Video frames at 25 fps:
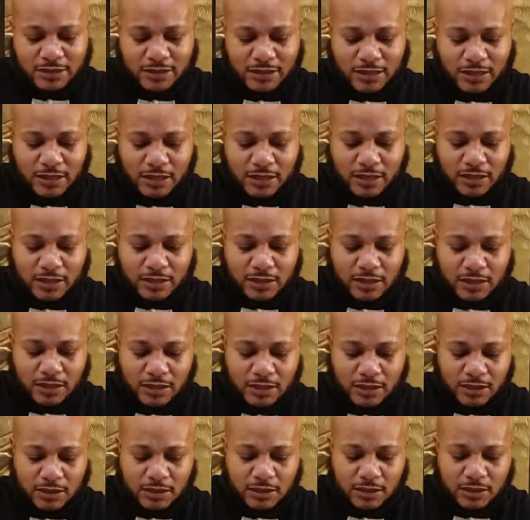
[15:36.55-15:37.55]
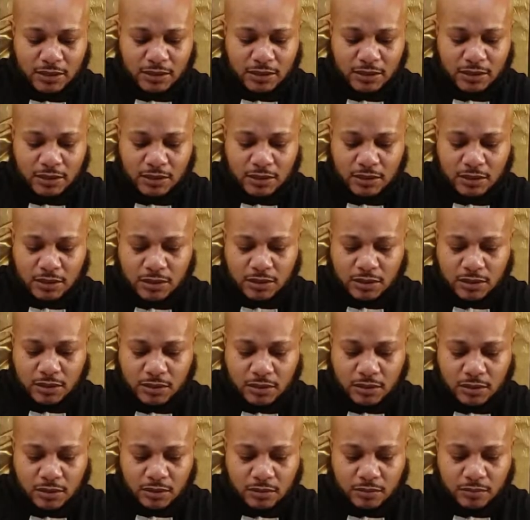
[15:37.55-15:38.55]
to anything,
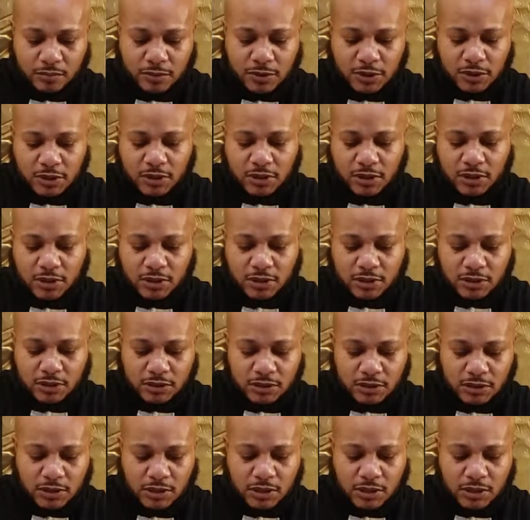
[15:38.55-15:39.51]
because